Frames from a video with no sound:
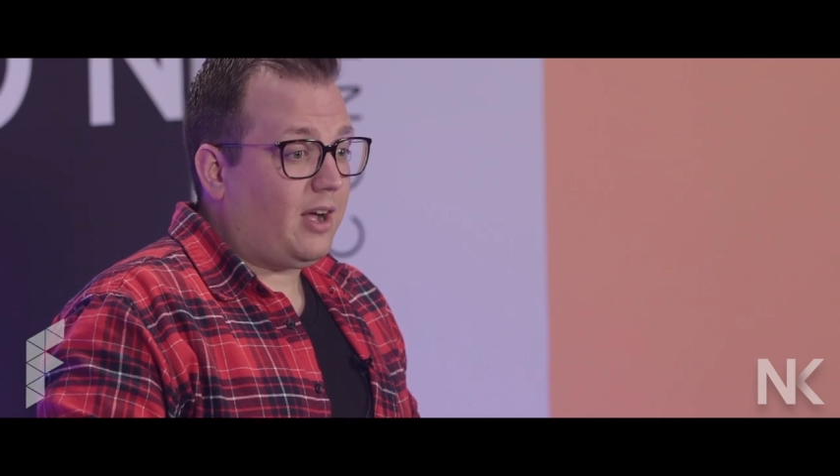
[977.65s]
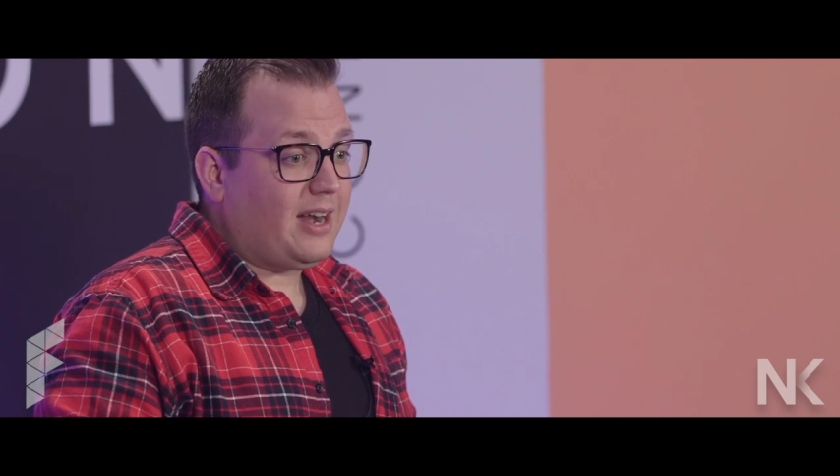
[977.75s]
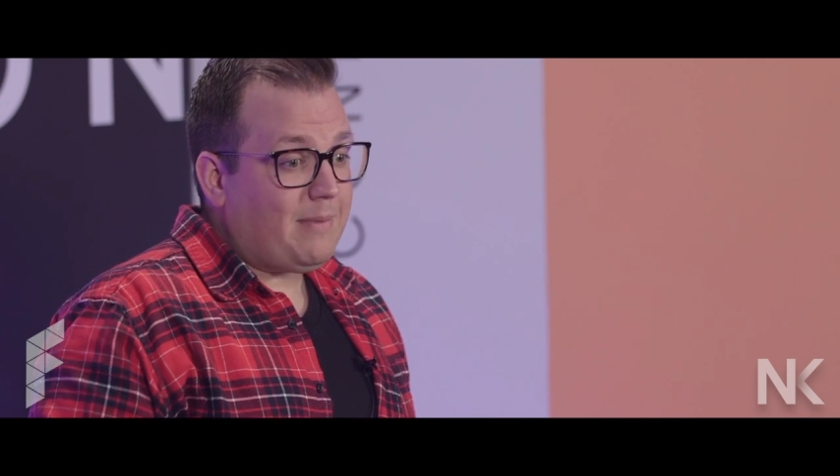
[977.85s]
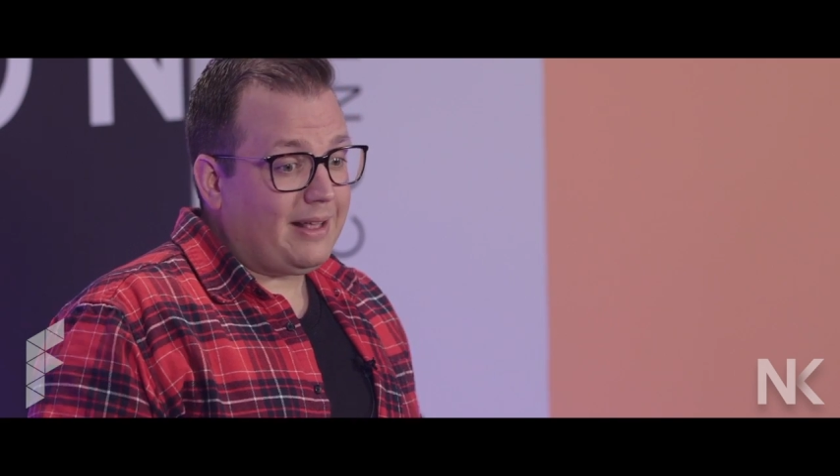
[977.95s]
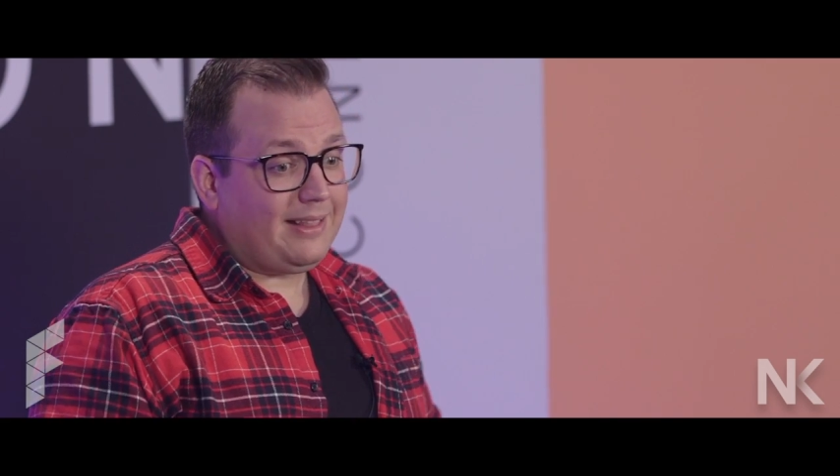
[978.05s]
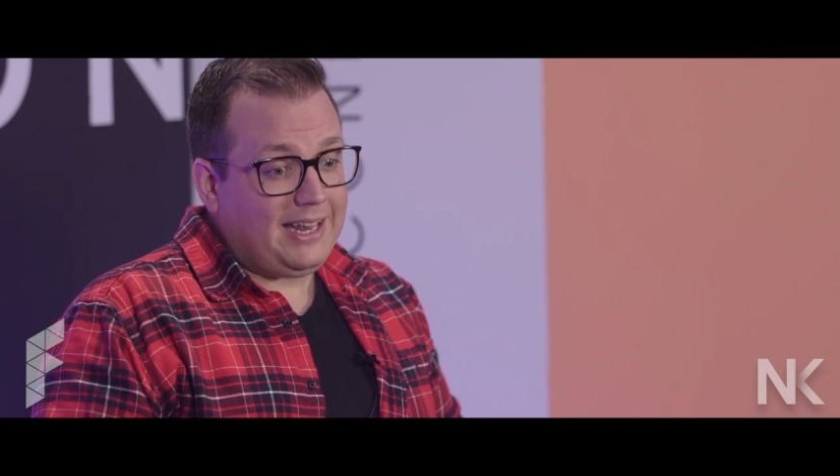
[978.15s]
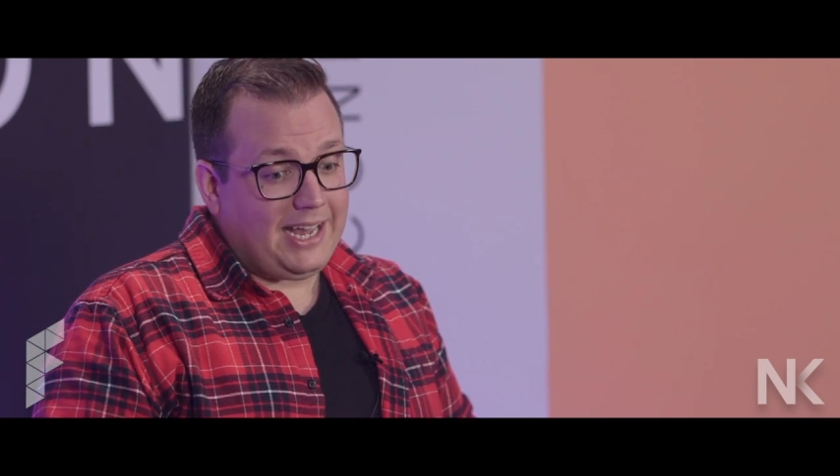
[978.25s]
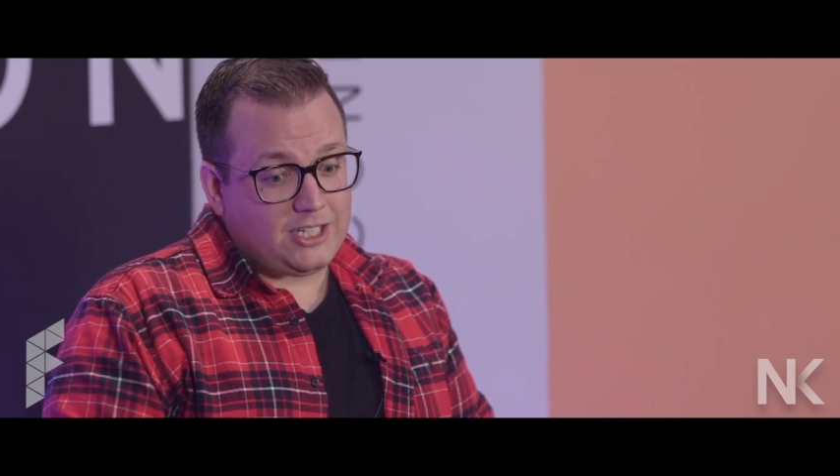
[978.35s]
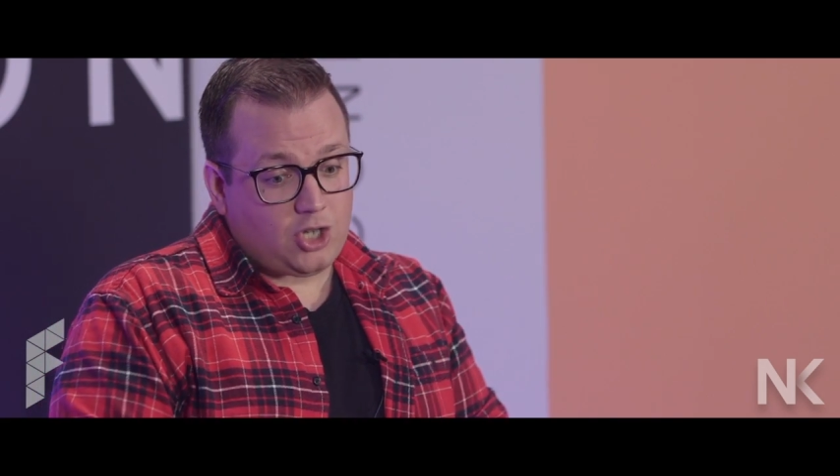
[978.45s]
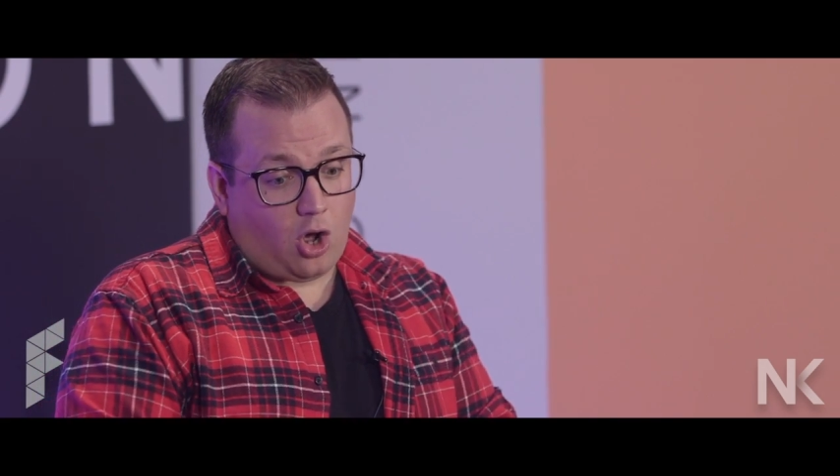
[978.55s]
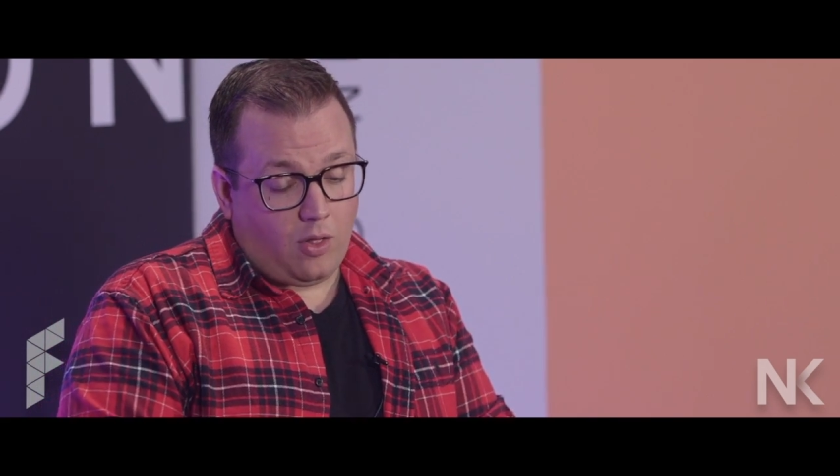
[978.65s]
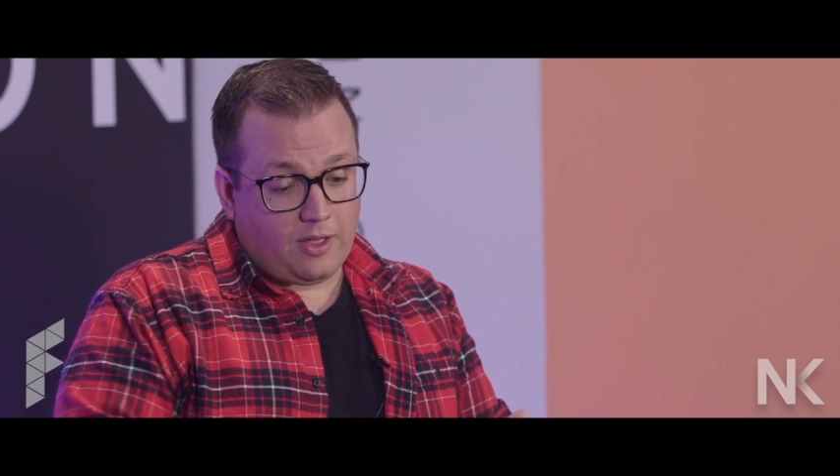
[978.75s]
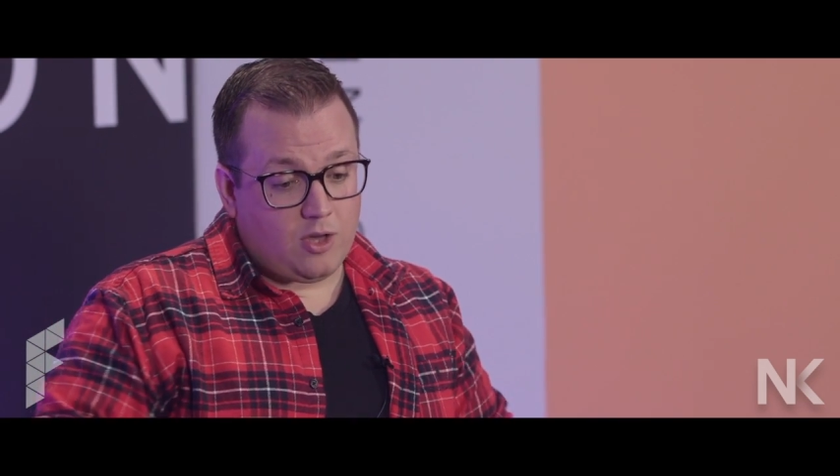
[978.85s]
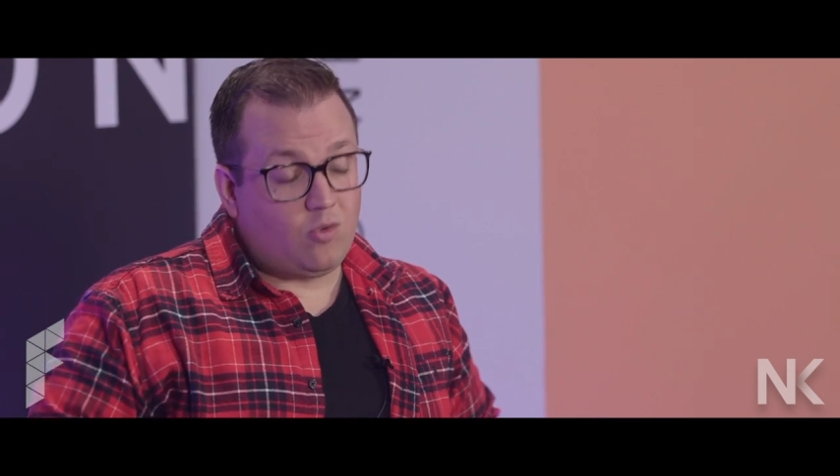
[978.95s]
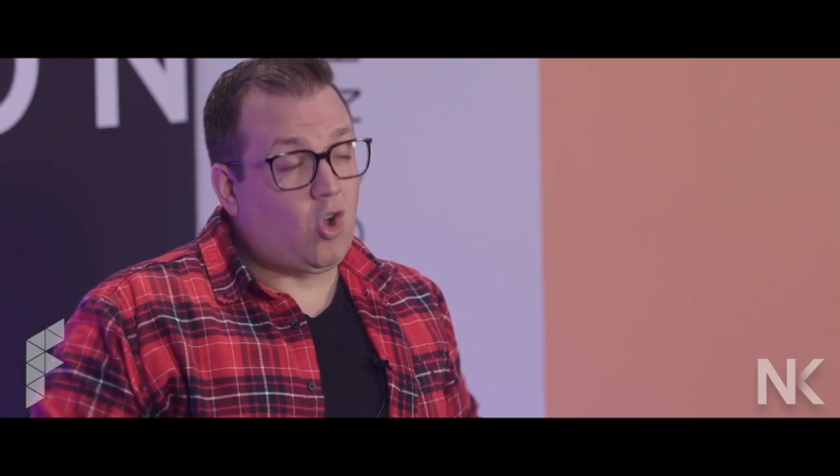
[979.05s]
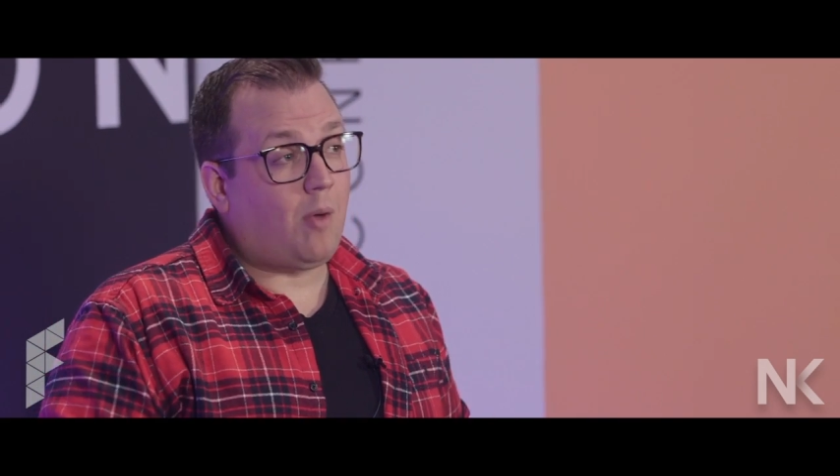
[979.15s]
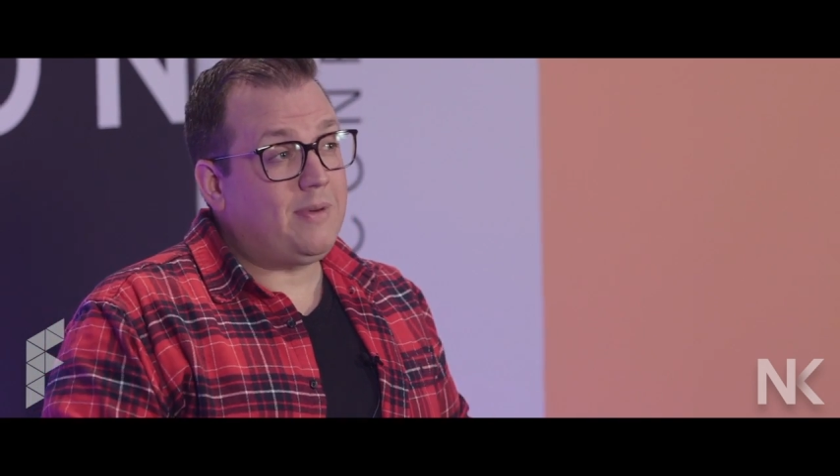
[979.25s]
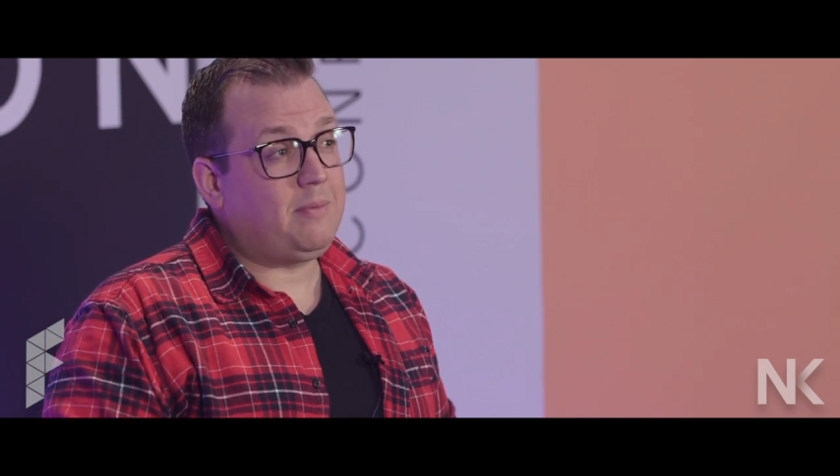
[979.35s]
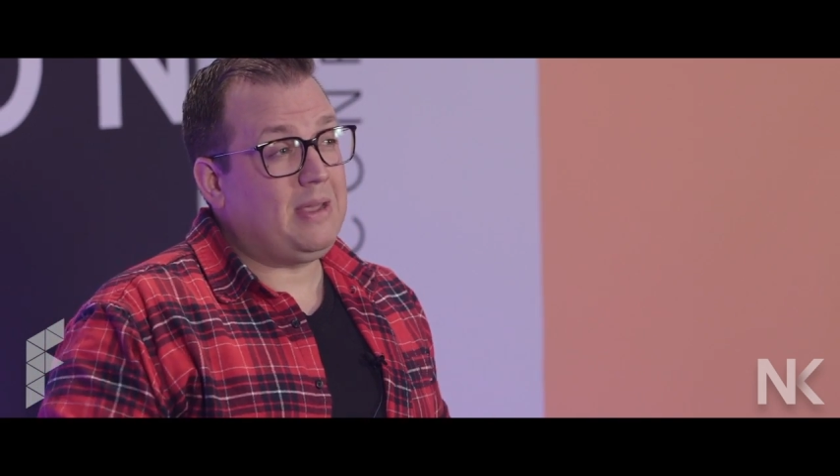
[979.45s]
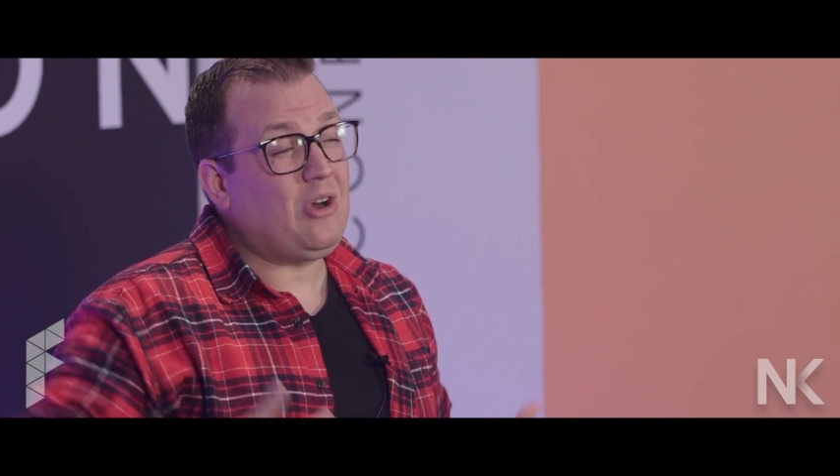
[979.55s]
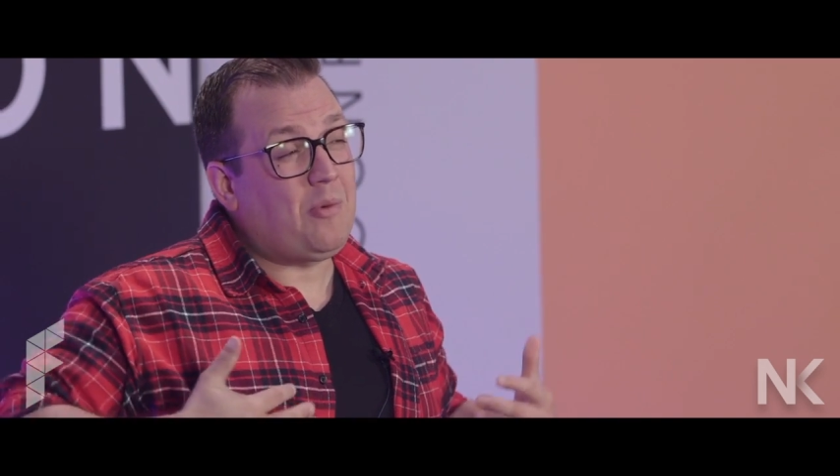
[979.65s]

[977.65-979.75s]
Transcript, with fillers: God, am I leaning into all that you've called me to be,